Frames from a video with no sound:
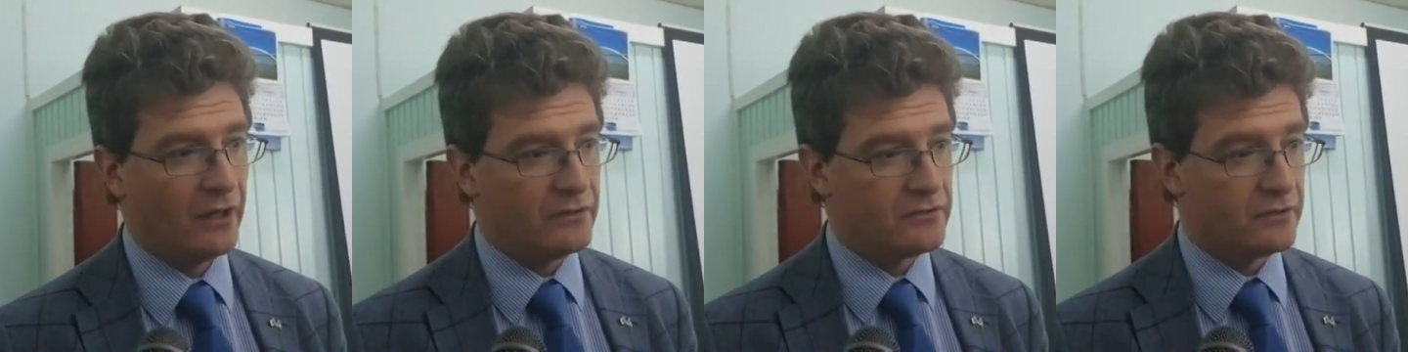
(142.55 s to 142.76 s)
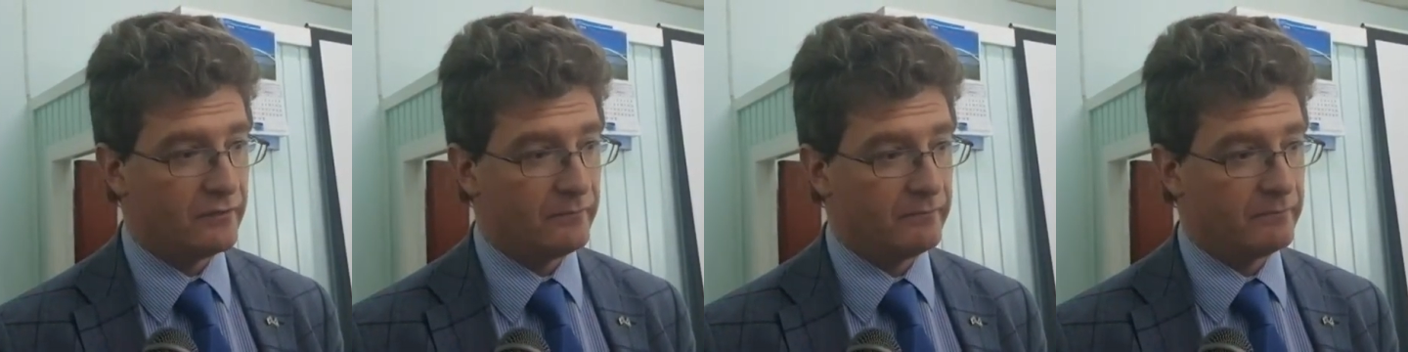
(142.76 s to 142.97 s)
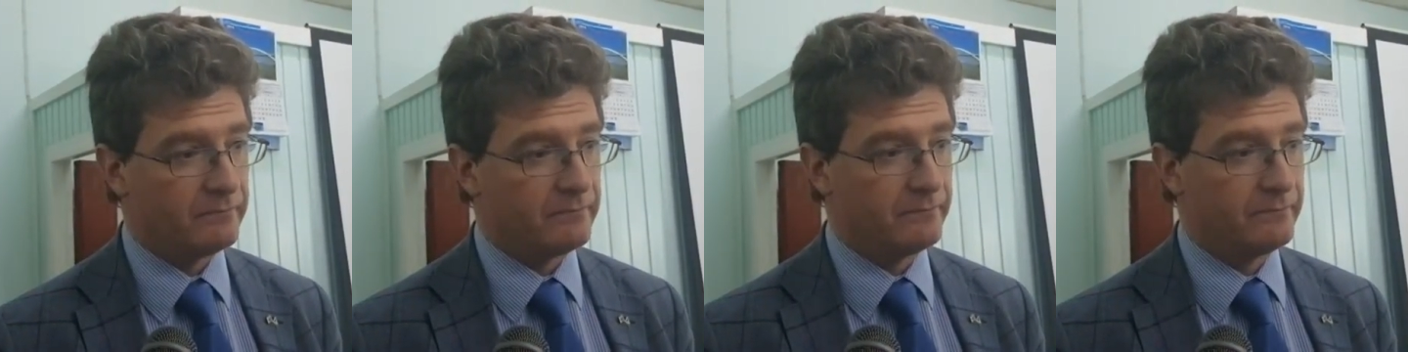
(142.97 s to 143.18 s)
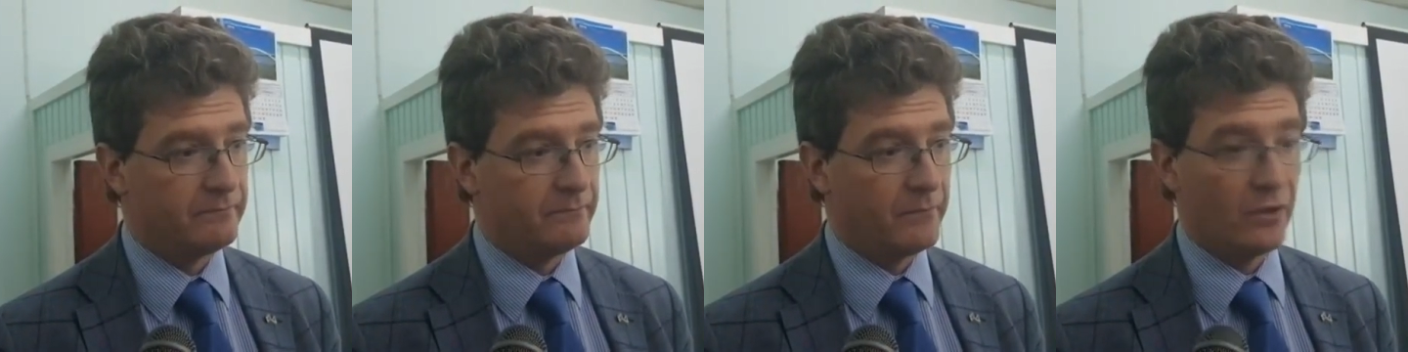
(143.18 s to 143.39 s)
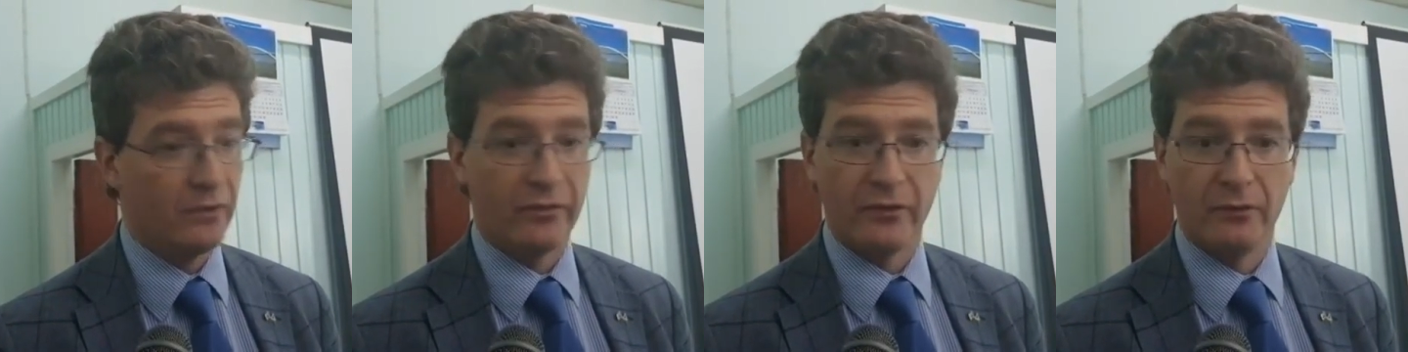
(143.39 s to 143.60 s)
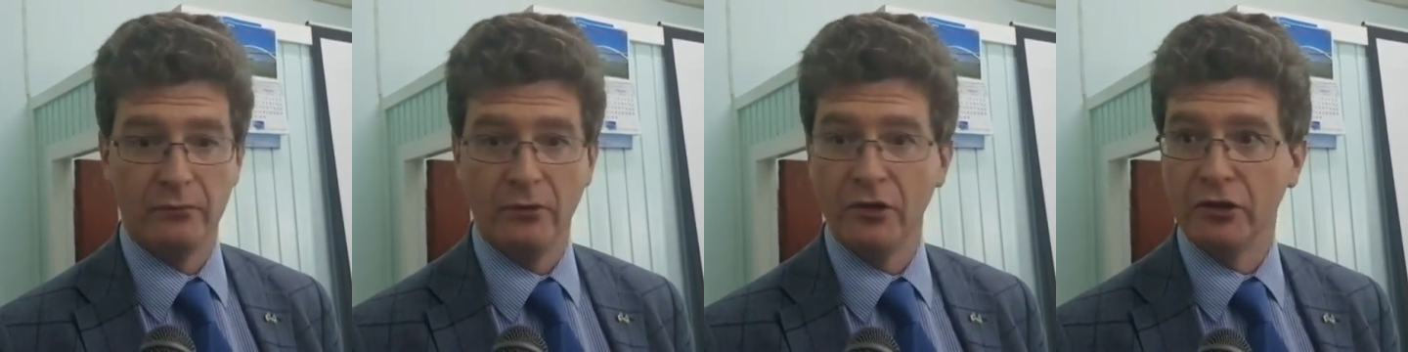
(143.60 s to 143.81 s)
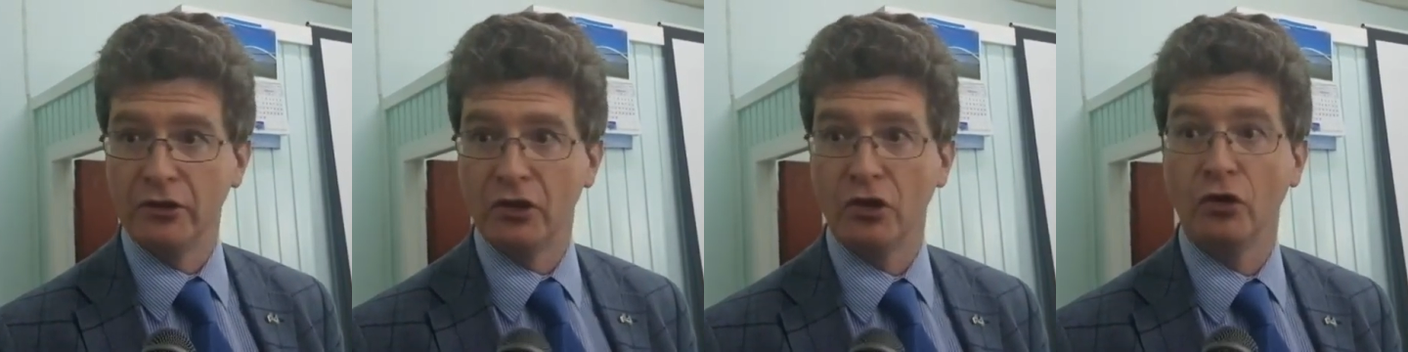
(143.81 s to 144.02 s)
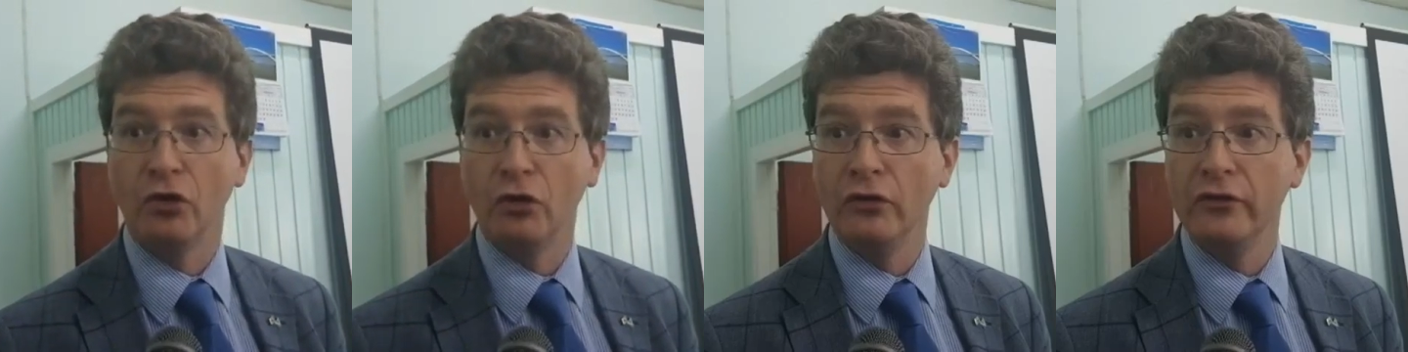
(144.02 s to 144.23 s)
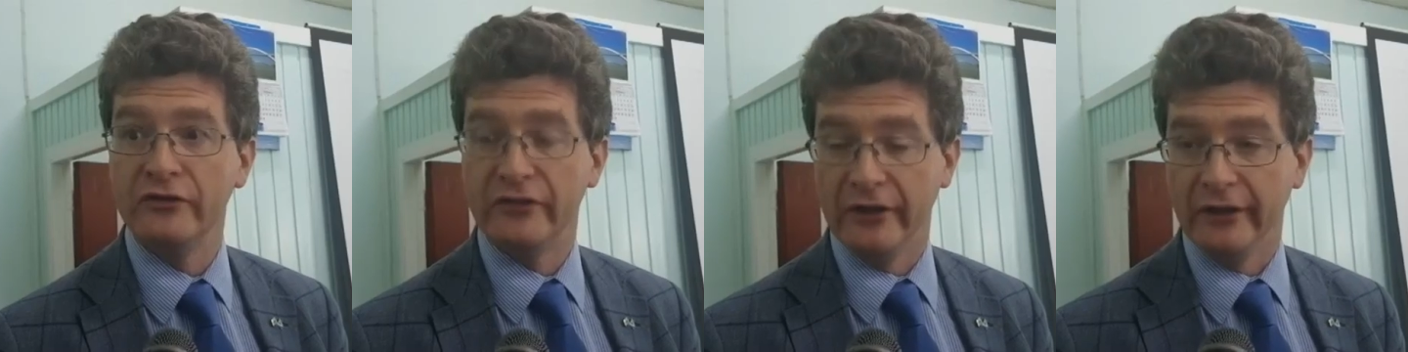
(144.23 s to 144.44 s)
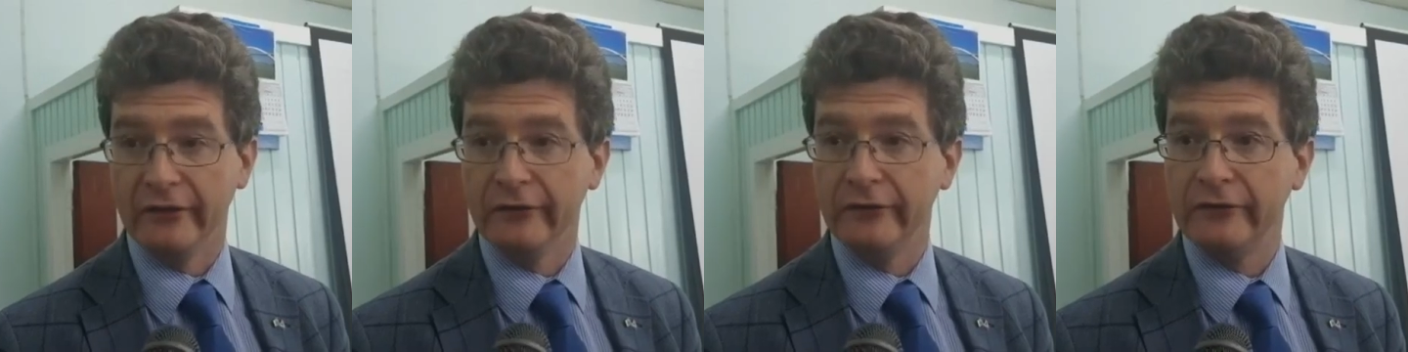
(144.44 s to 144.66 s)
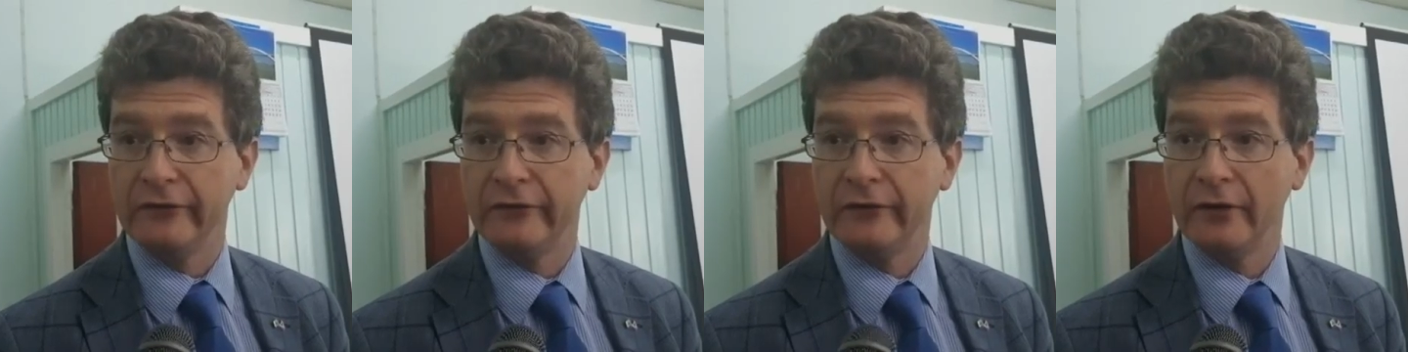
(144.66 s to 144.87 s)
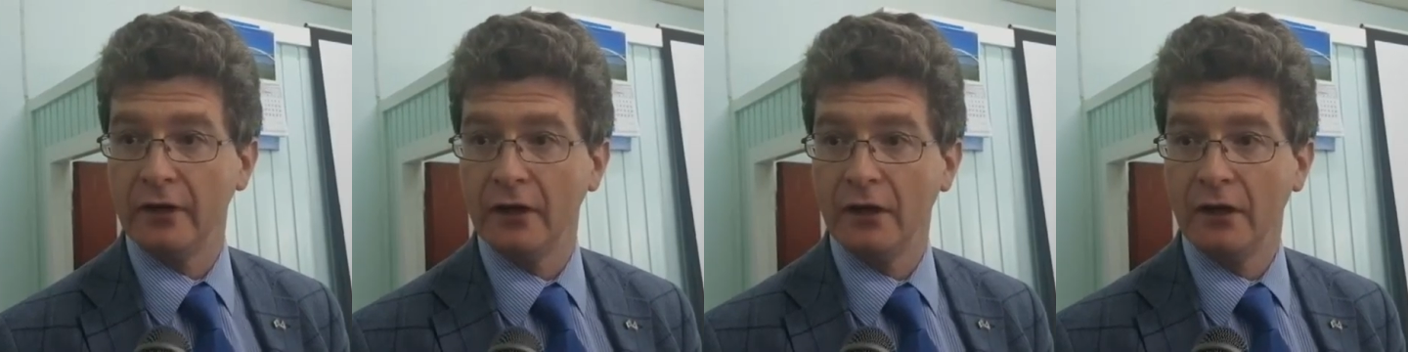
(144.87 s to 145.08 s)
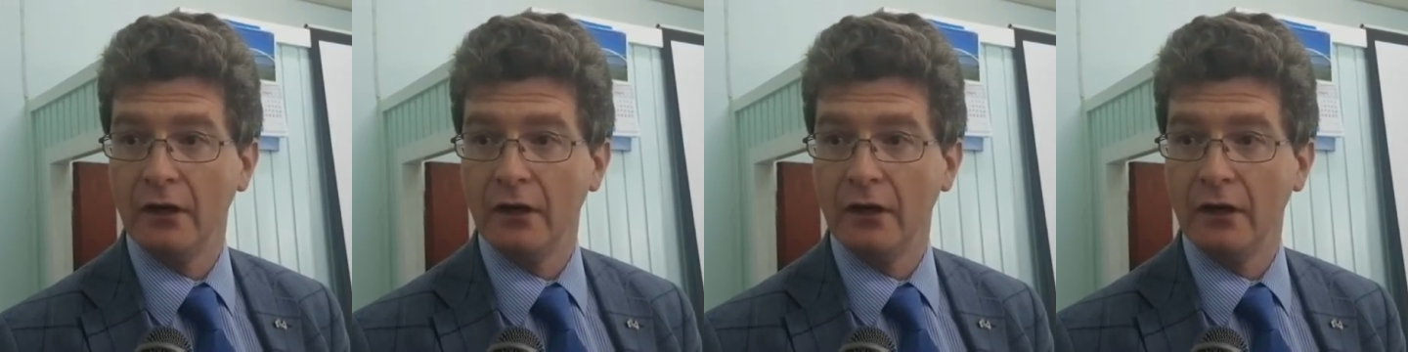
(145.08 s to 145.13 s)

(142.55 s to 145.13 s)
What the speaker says: out sort of both the root causes